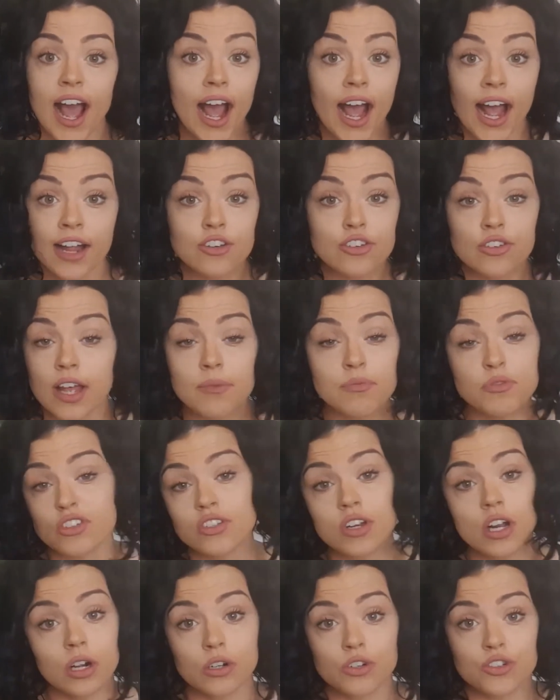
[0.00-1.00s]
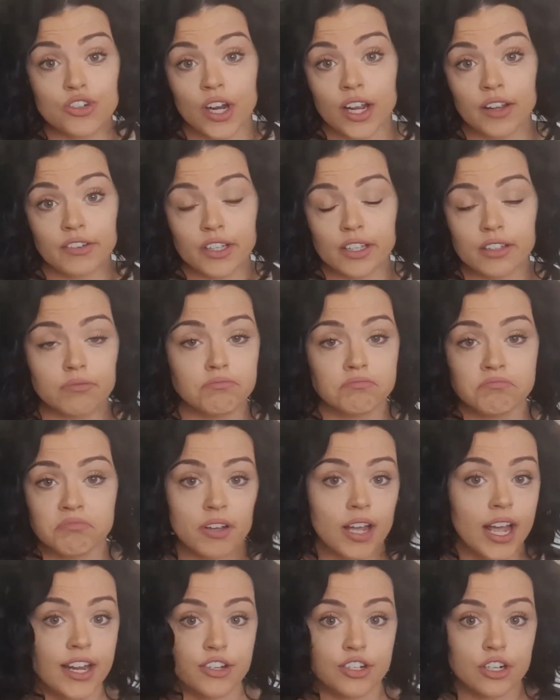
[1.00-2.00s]
I'm just not a good driver,
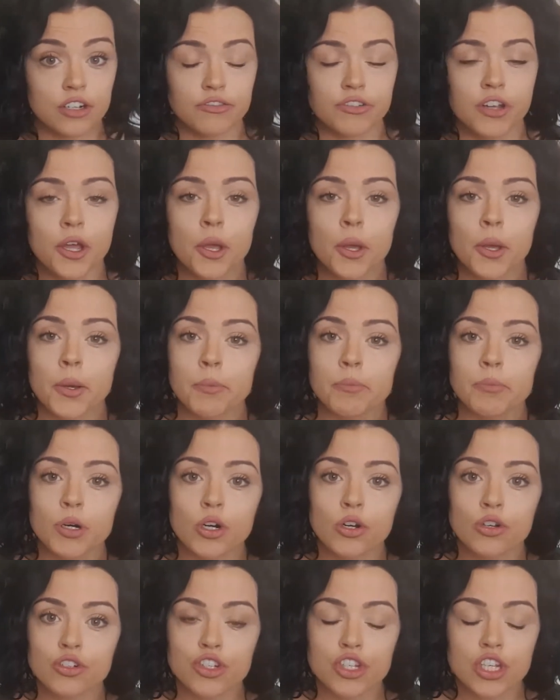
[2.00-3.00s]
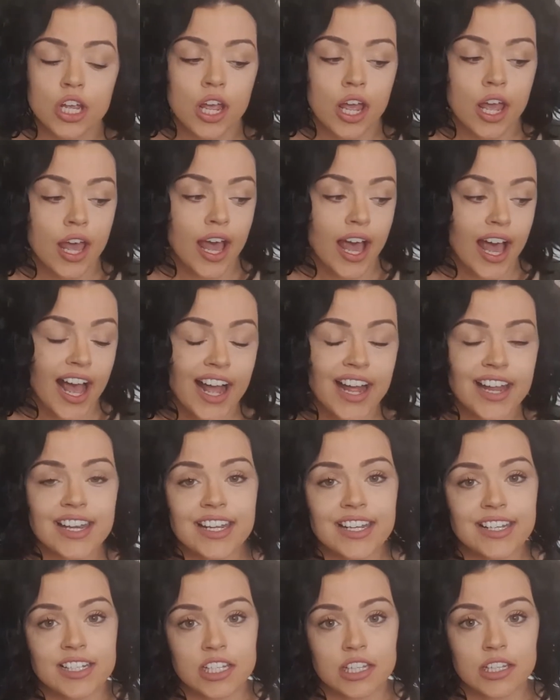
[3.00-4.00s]
end of. But I
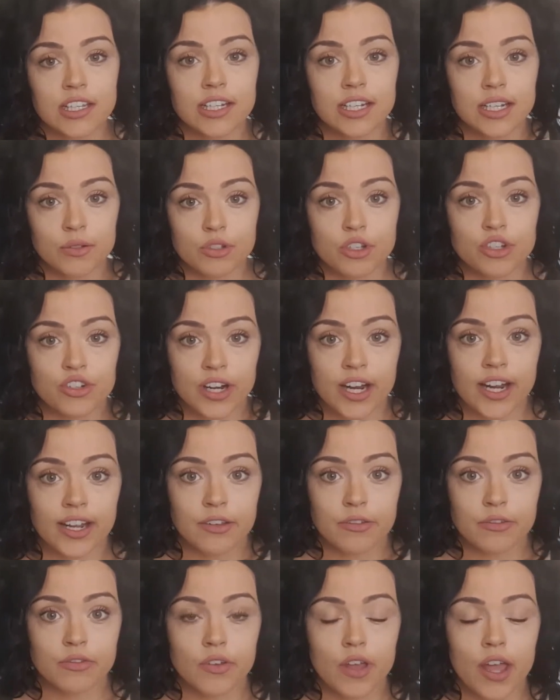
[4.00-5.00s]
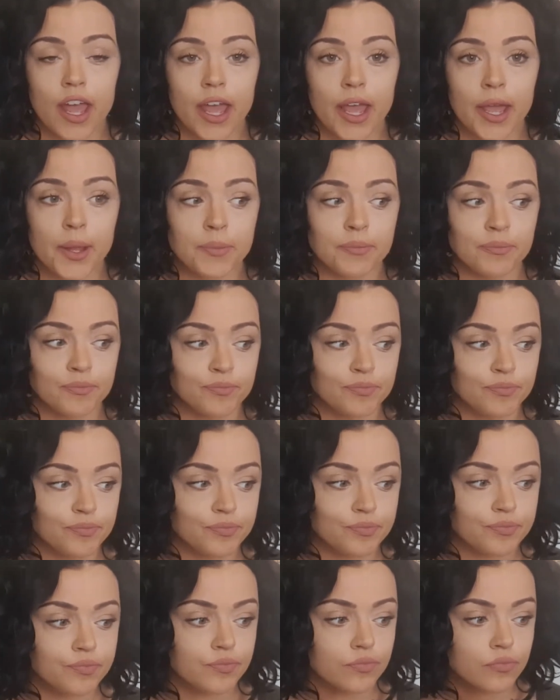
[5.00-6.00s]
need to learn how to drive. I
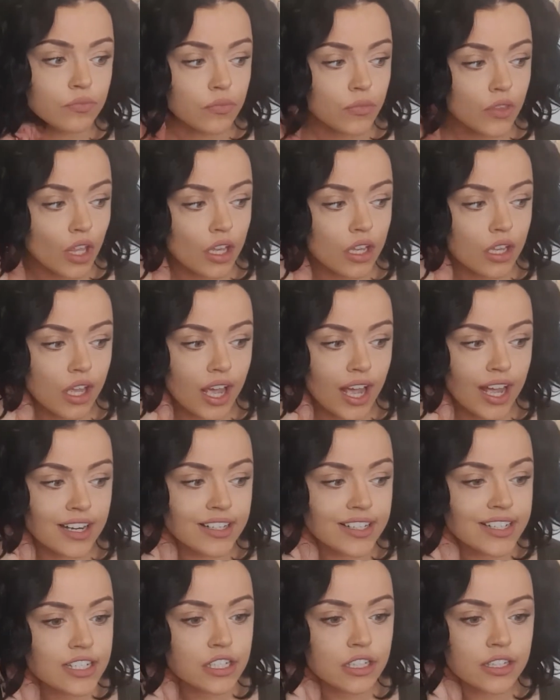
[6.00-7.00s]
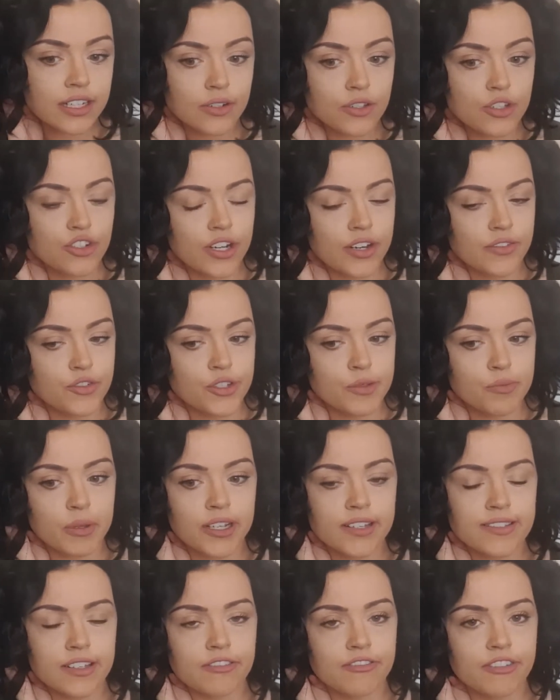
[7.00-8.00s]
need to learn how to drive just
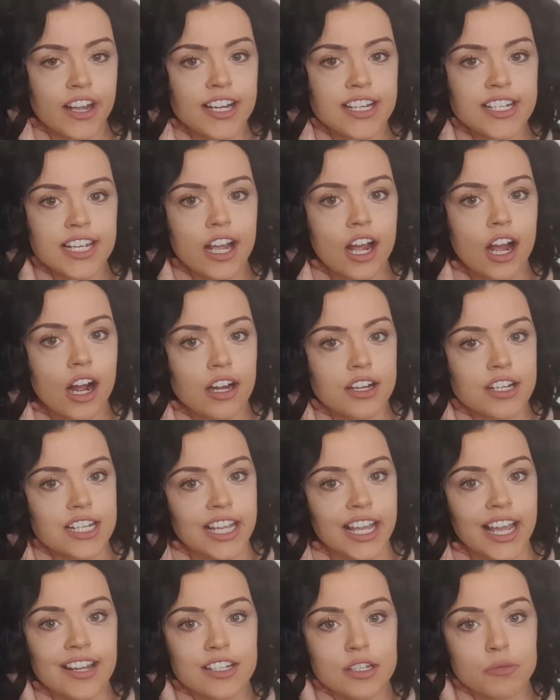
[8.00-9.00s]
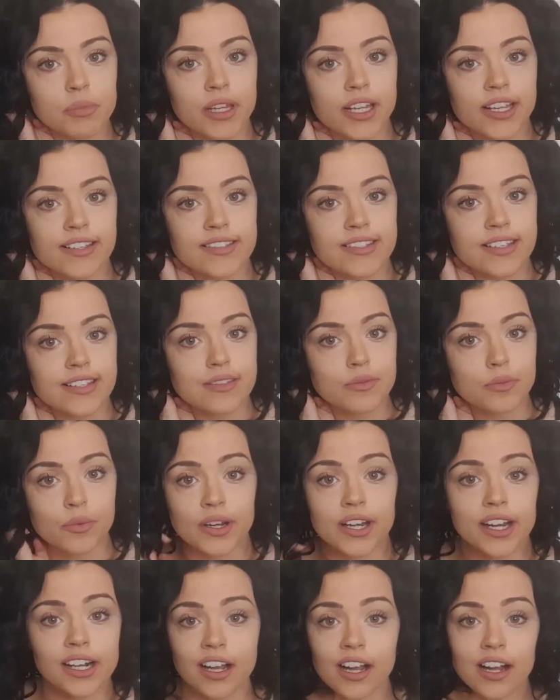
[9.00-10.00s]
because I find it hard to get to places
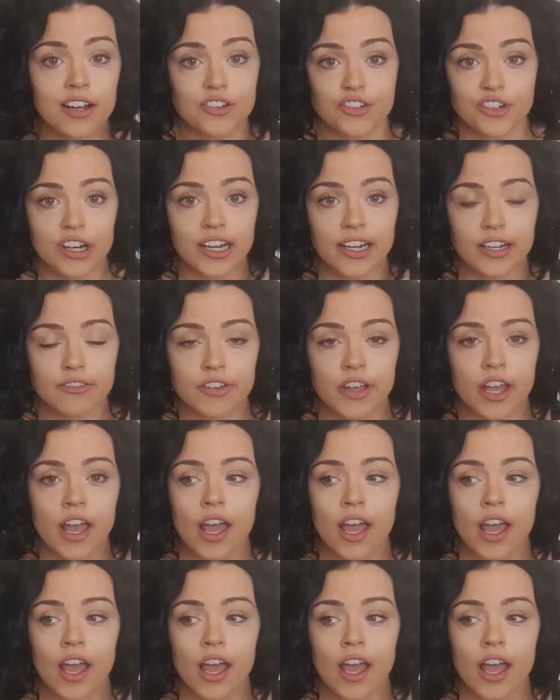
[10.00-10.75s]
when I can't drive.